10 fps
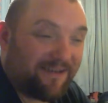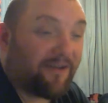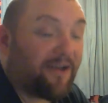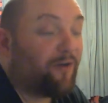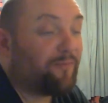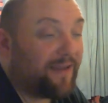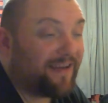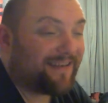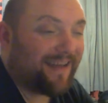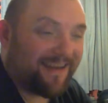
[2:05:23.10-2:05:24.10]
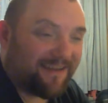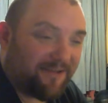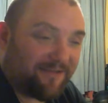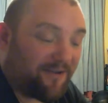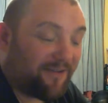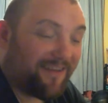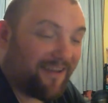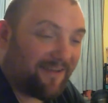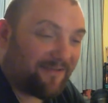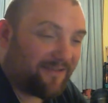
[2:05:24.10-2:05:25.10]
like old PCs? I was trying,
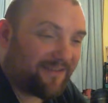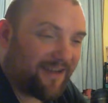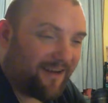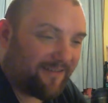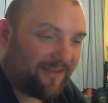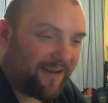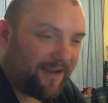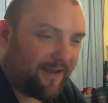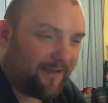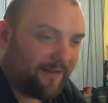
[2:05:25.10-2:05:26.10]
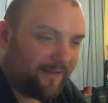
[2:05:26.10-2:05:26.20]
yeah, I couldn't say that. I couldn't get it out.